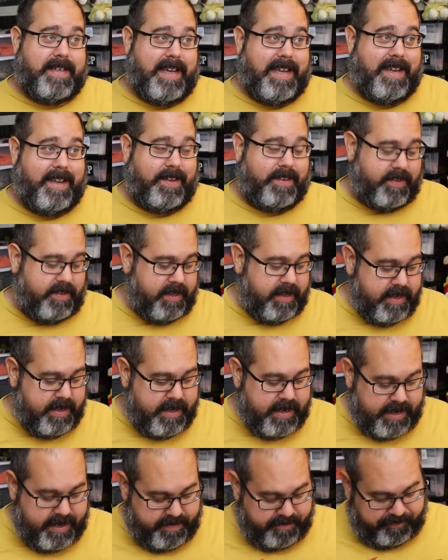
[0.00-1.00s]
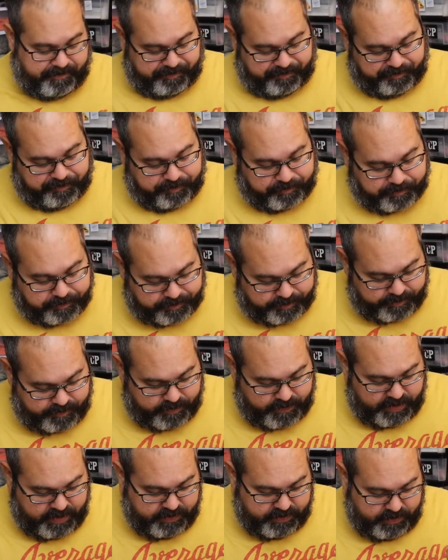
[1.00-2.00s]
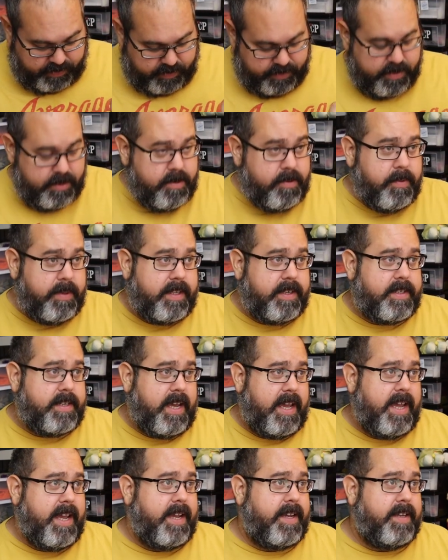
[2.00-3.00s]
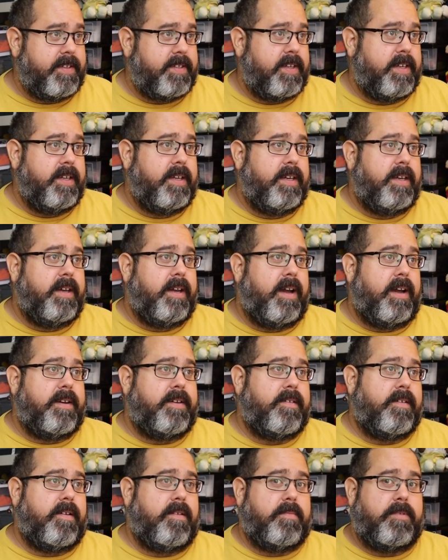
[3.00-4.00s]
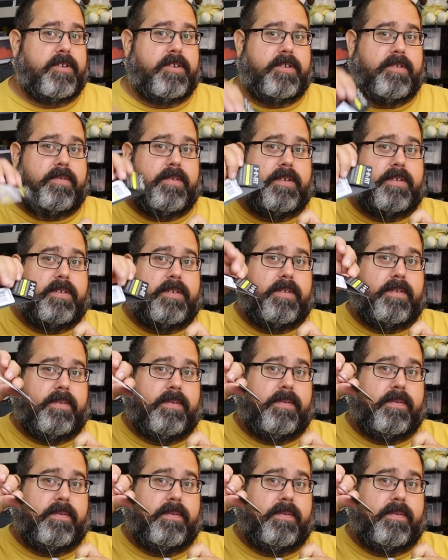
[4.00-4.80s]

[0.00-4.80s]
taste. Um, these are new with the tags Under Armour shorts.